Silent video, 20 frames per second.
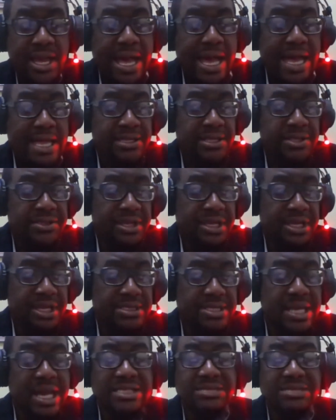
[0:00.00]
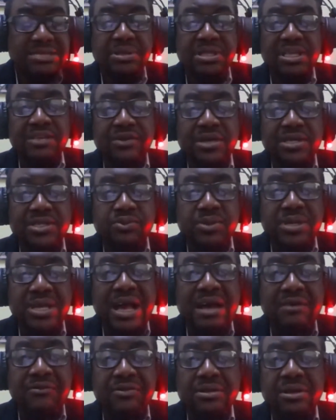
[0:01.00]
And the thing is, as believers, we
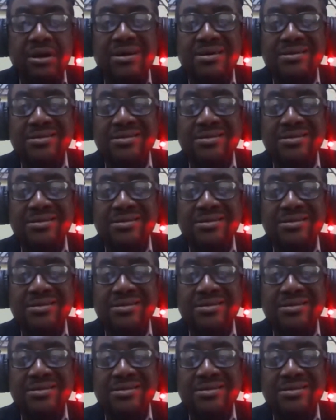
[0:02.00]
have to